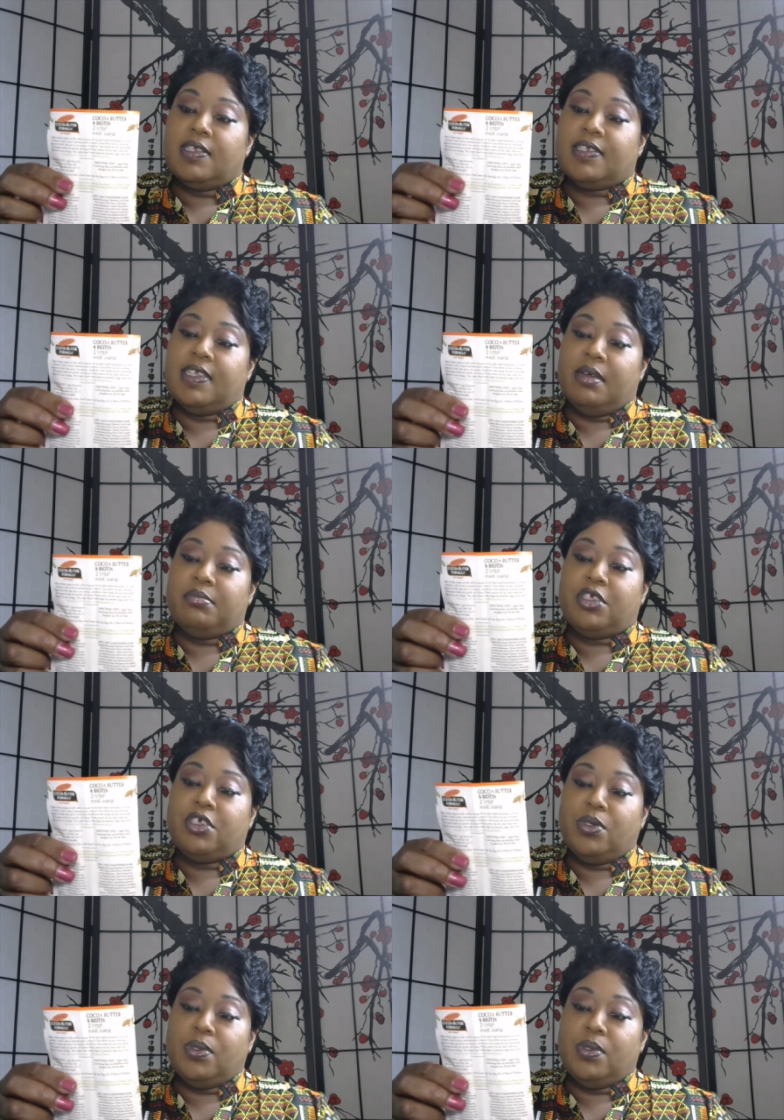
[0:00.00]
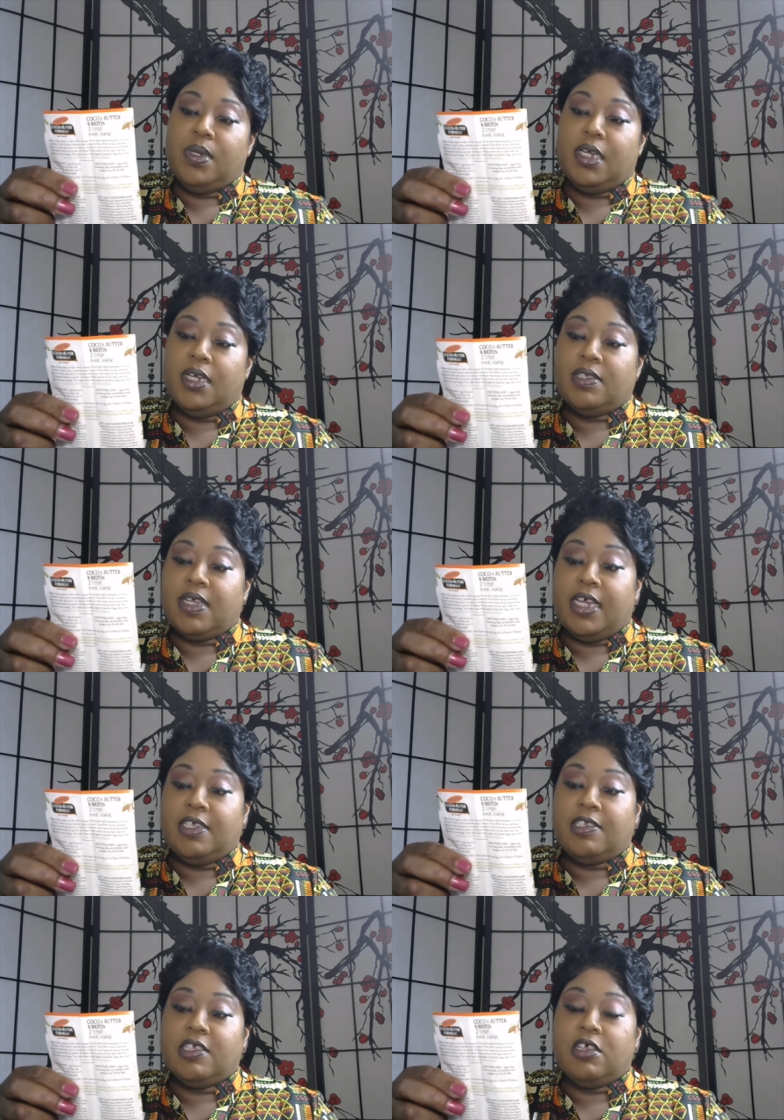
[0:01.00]
Step two is
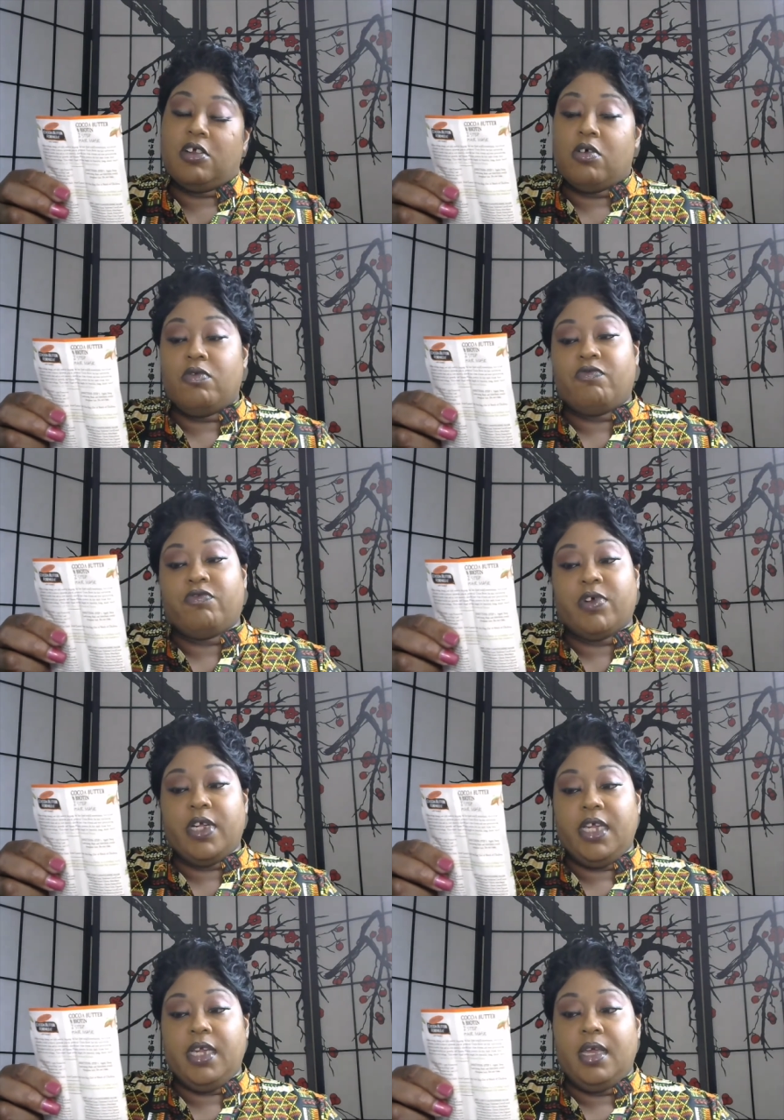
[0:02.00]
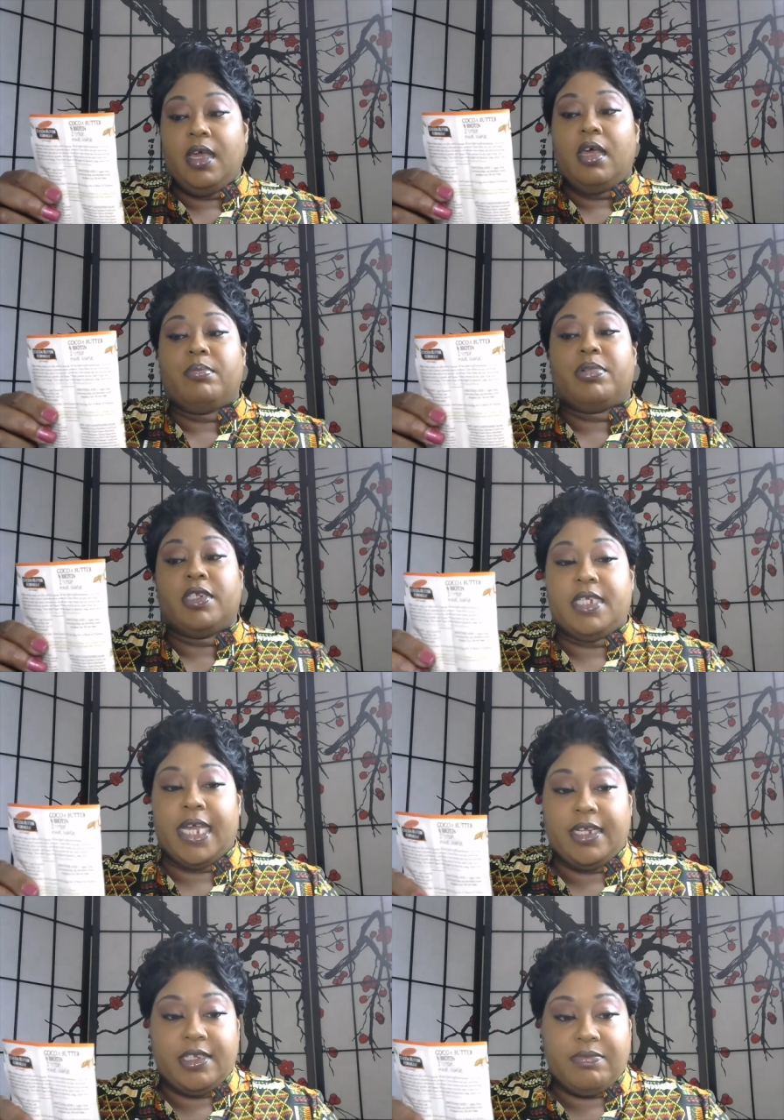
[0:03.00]
a silicone-free
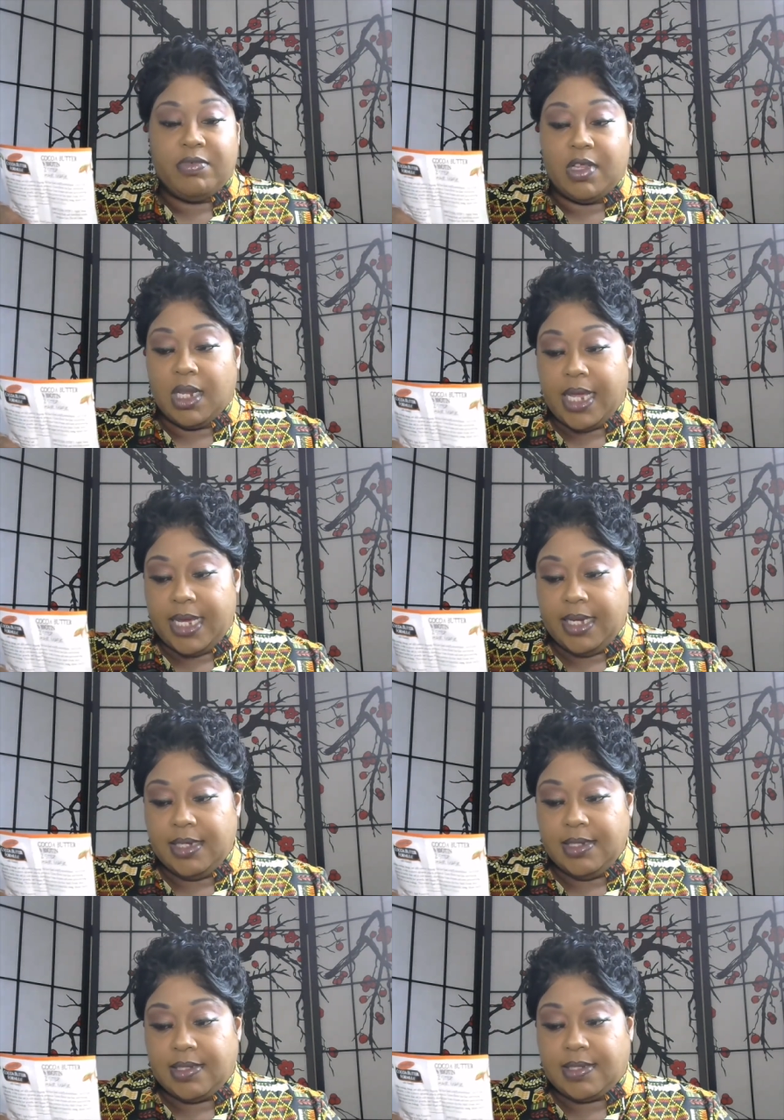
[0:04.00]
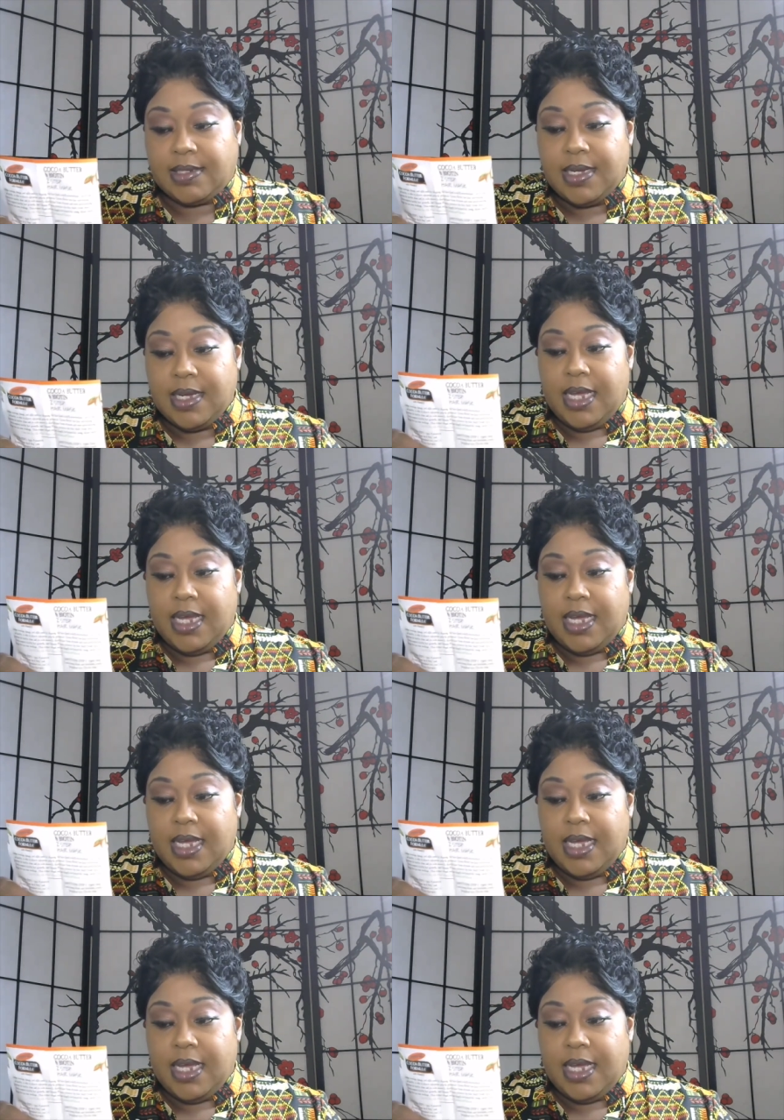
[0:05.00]
protective glaze.